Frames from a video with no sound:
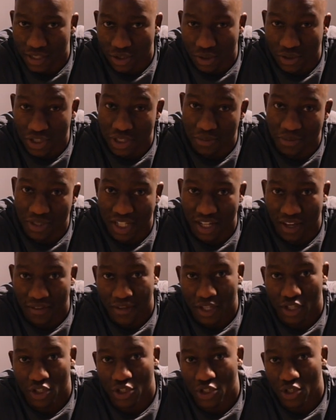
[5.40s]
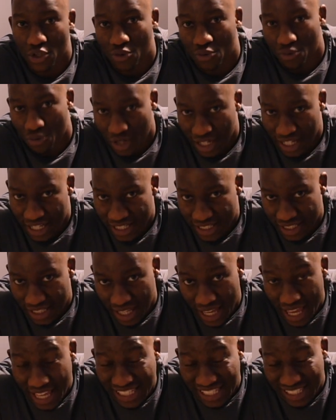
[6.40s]
So Gymshark have a new release
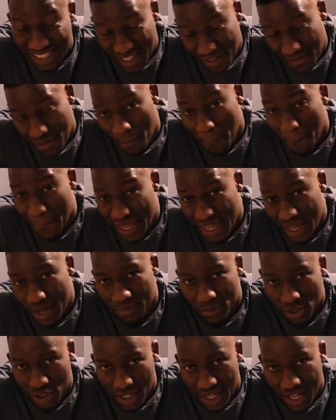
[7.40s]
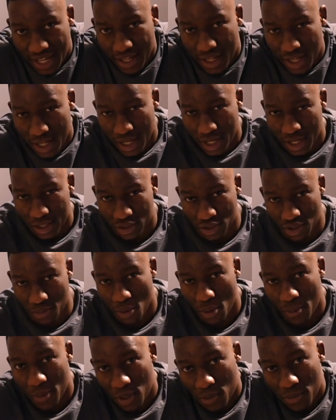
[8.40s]
at 7 p.m. today. So the
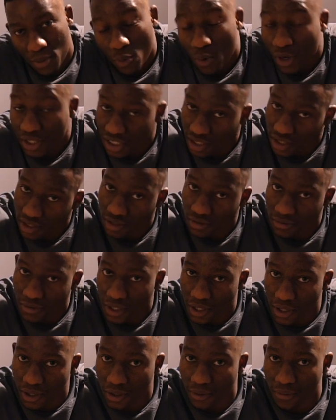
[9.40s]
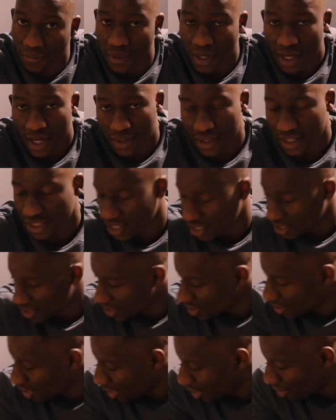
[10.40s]
moment you'll be watching this video, the
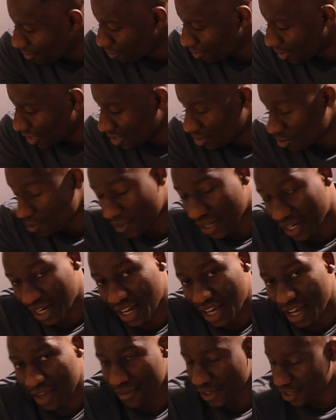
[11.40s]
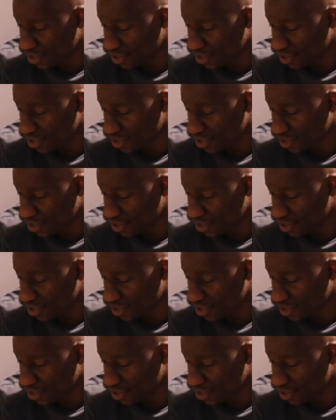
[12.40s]
chances are the release will be live.